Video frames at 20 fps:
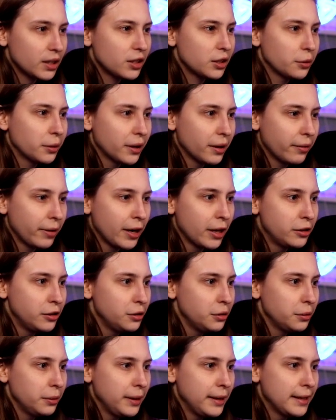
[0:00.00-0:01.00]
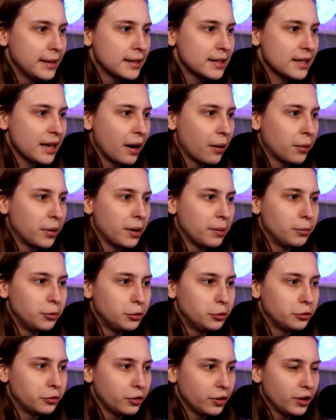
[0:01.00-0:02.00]
So what I want to do is I want to
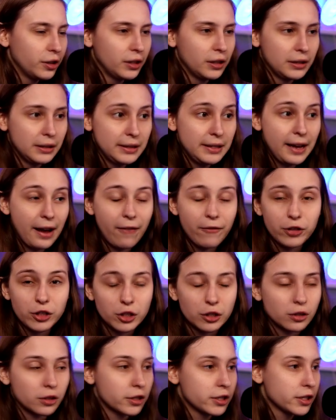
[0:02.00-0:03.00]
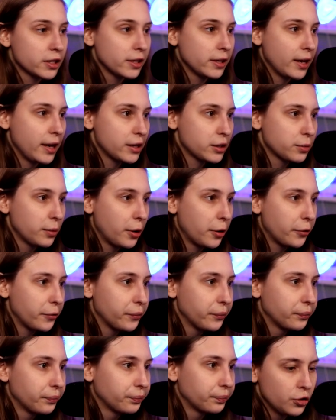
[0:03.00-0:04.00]
move the avatars as well.
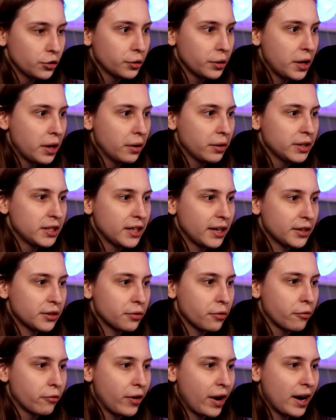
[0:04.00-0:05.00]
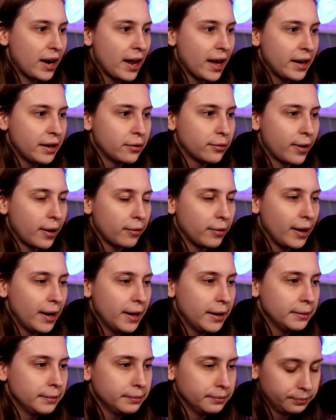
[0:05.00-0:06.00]
So here it says red line, ground
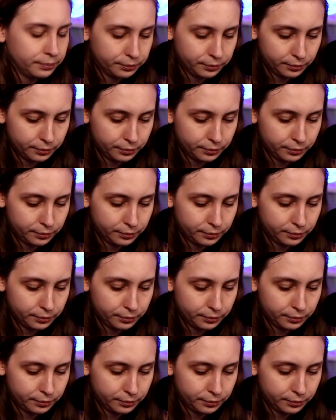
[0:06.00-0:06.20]
line.